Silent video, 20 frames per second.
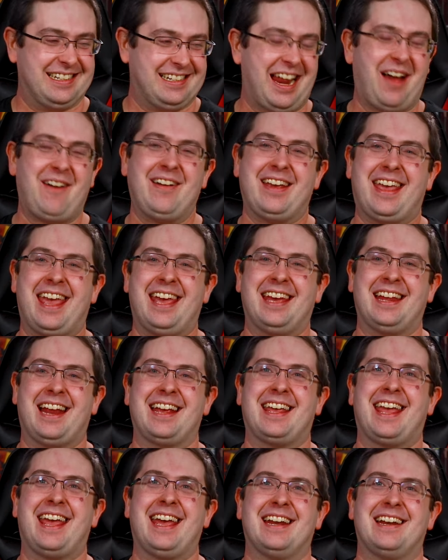Now I can't.
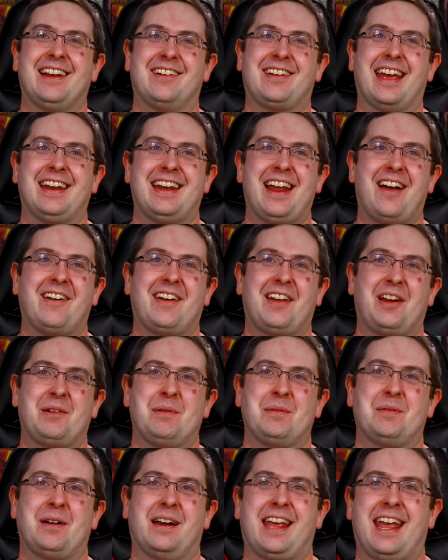Okay, now I gotta
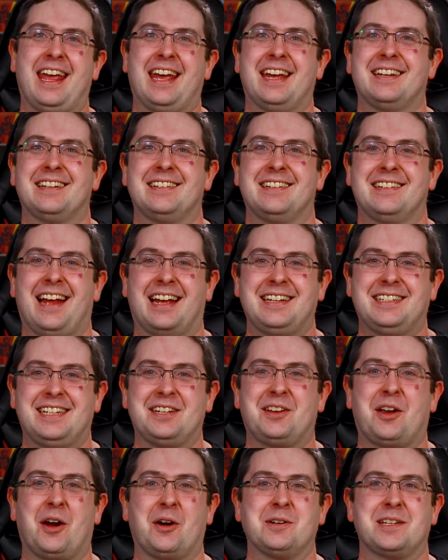remember I can't. I
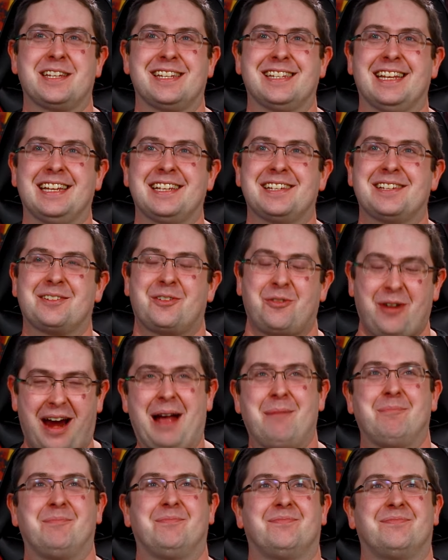did curse in this.
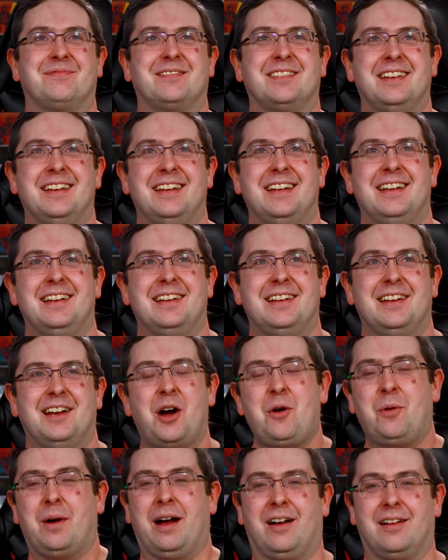Crap.
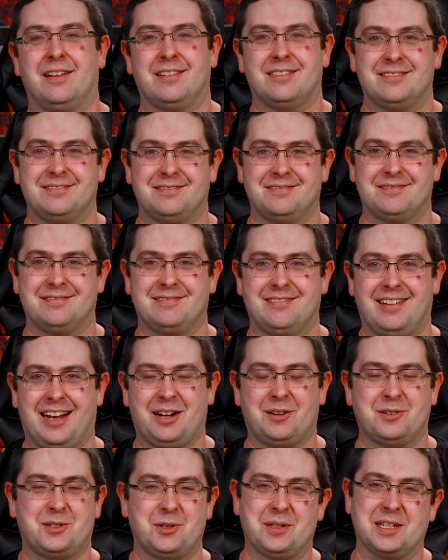Oh, well. I
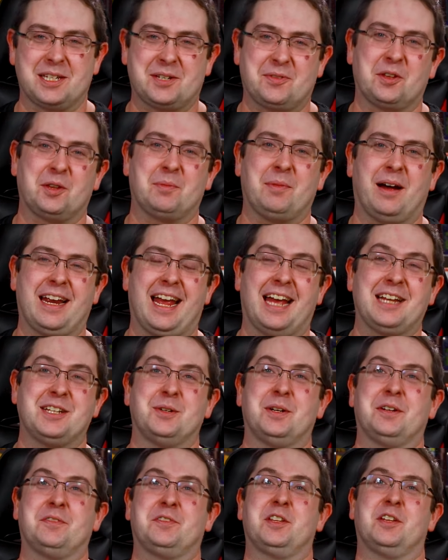don't do this for the money. I
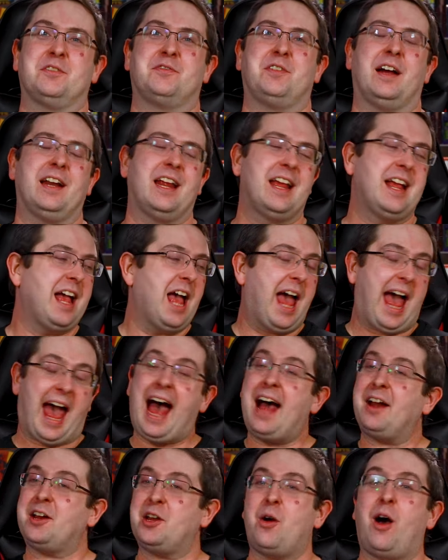do it for the fun.
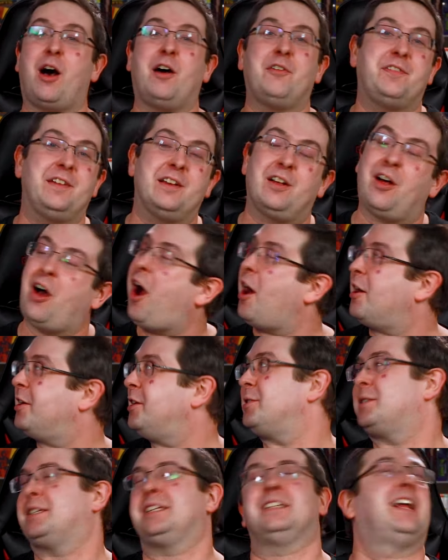How do you all feel? Are
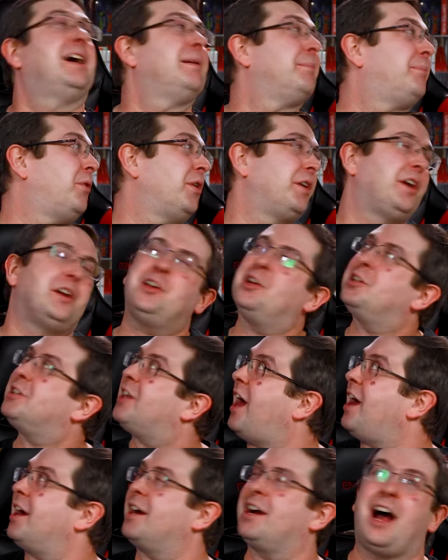you still on board? Are you
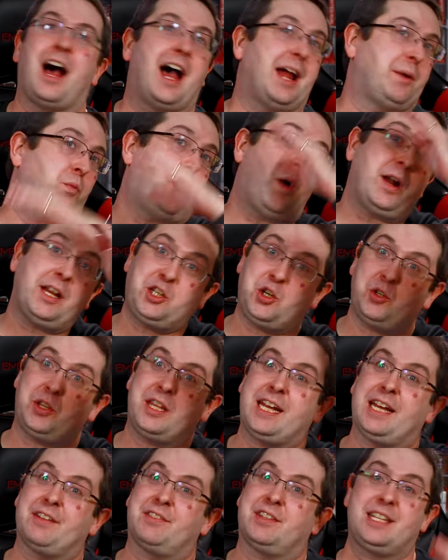long gone? What did you
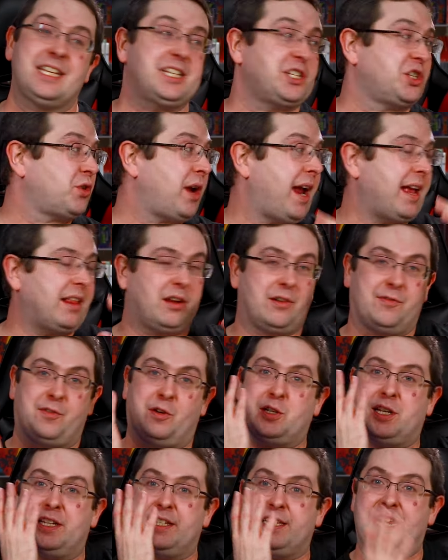think of this trailer
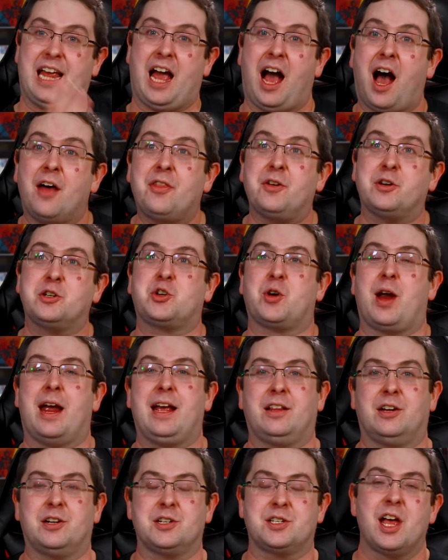versus the other
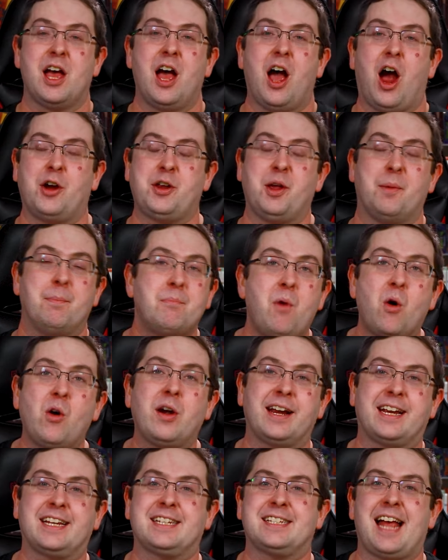trailers? Are you more
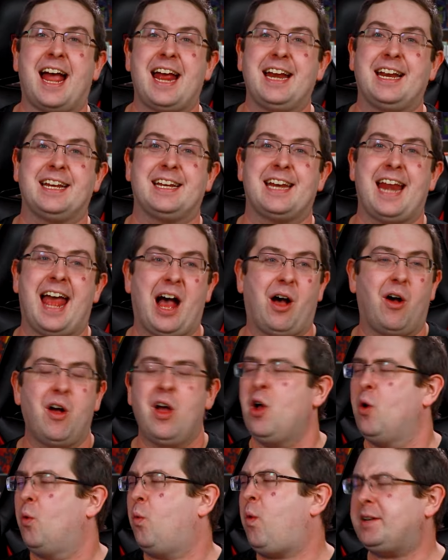excited now?
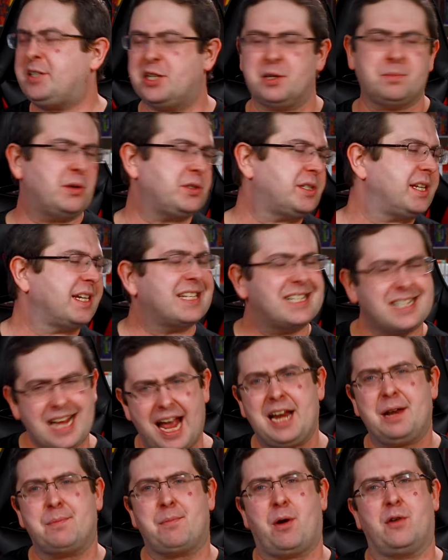What's your most
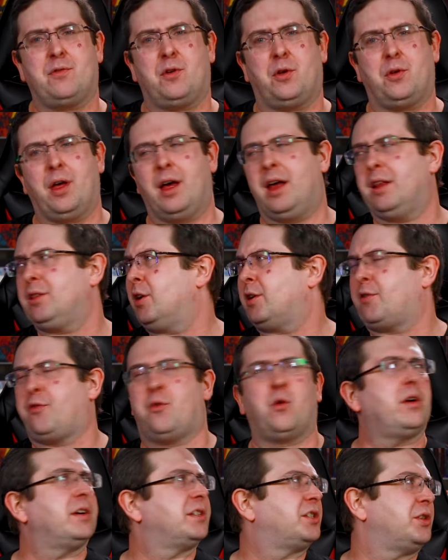excited Marvel look
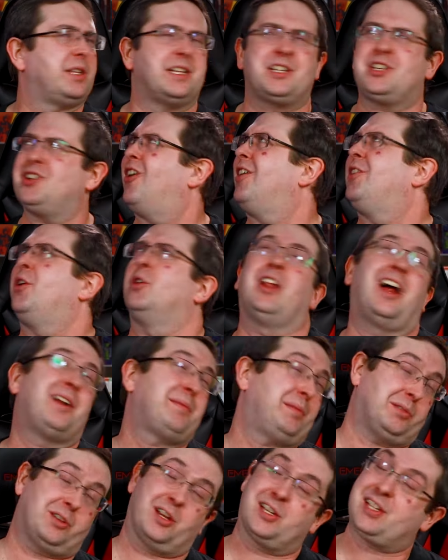forward to this year? I know a lot of
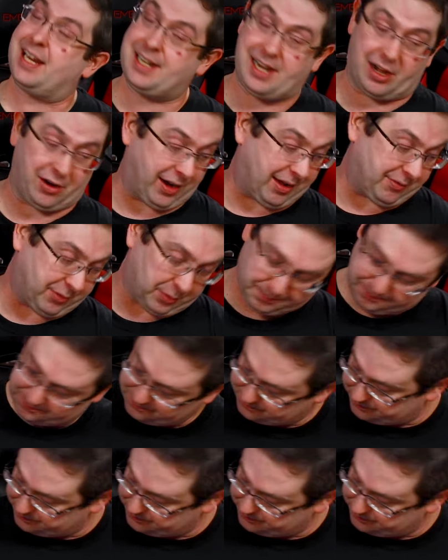people are going to say Daredevil.